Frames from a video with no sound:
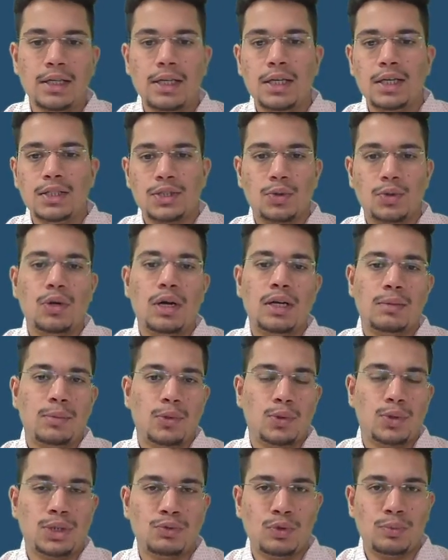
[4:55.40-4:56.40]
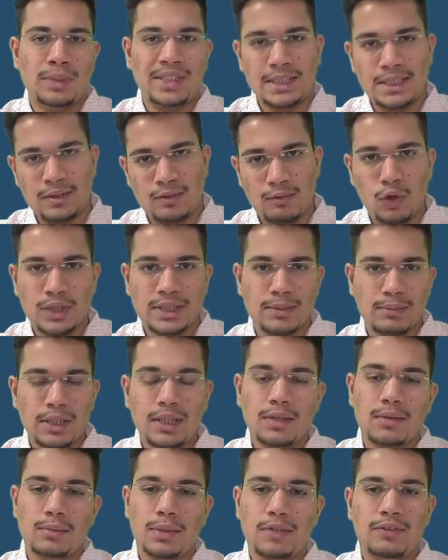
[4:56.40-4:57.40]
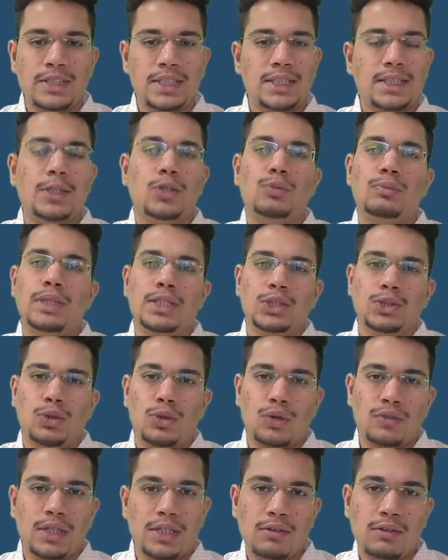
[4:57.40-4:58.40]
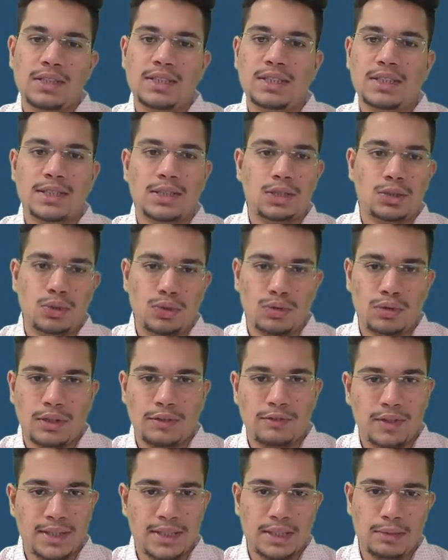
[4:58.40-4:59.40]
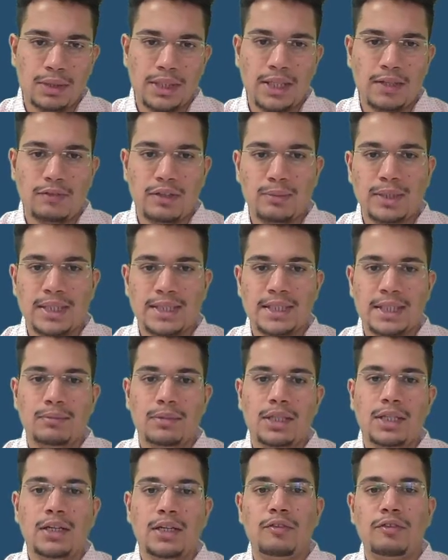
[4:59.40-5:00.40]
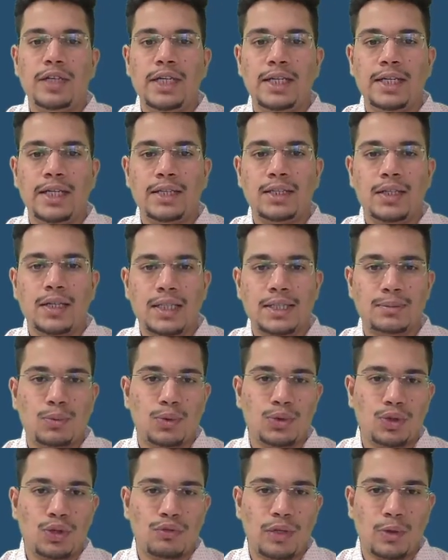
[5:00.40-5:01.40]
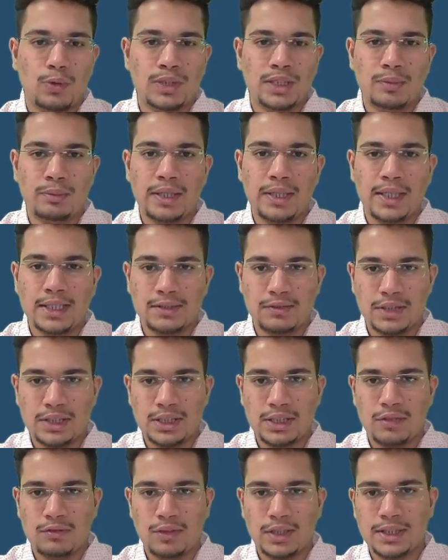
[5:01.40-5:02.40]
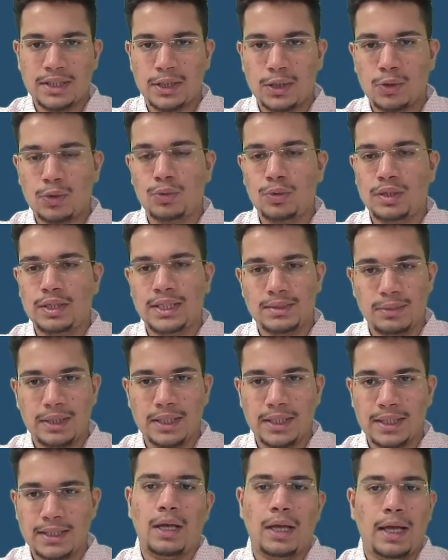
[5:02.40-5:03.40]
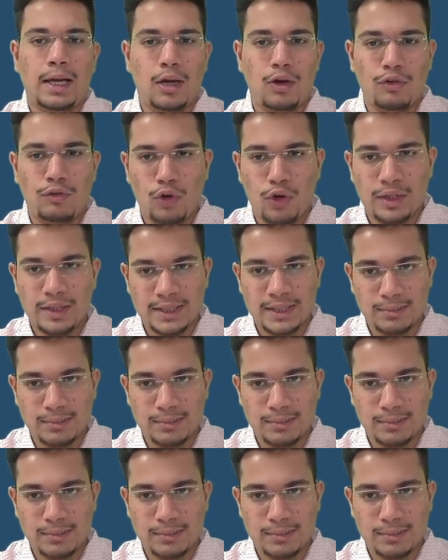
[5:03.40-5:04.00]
so our approach would be somewhat similar, but we just need to make sure of the reversals. So the first step again will be the same. We take the transpose of our original matrix, which converts it to this matrix, and now for this